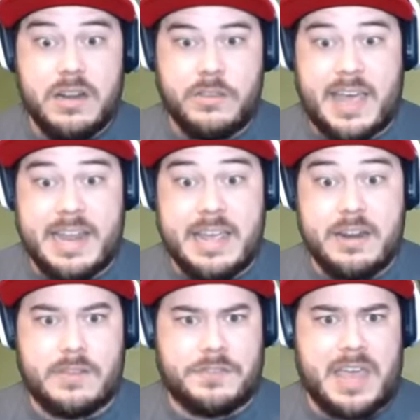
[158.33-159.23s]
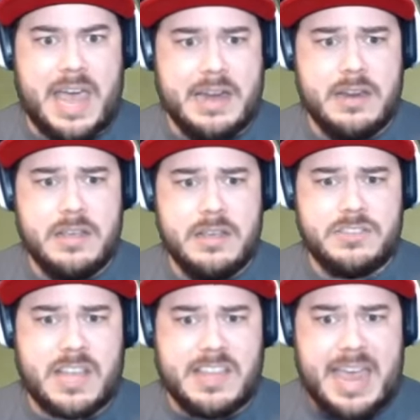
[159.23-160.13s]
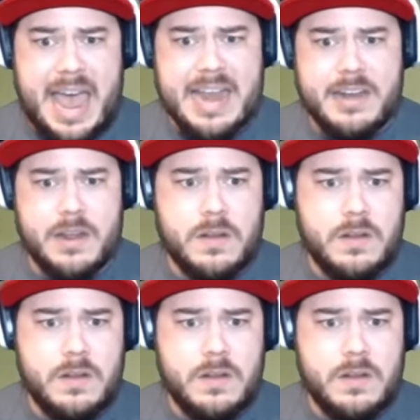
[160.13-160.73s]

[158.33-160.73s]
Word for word: Is that it? Is that the end? Is that the end?